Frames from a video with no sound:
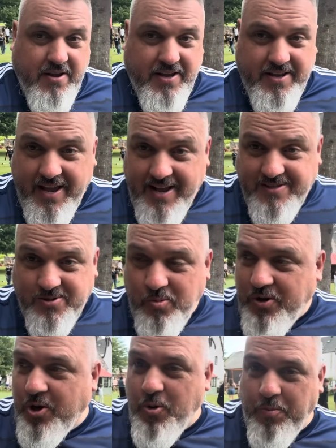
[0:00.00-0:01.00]
Yes,
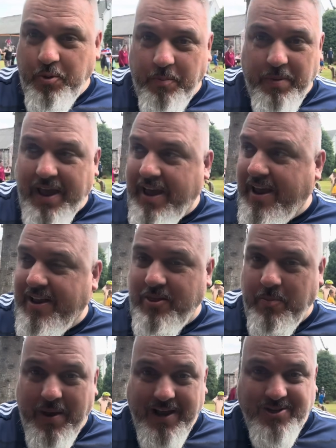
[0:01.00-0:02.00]
we don't put bear in the
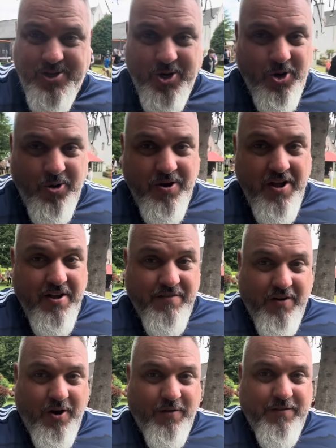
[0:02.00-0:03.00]
pet show for
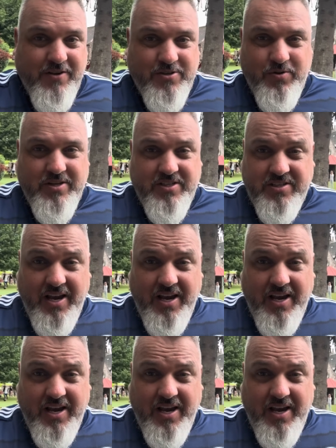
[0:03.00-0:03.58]
obvious reasons.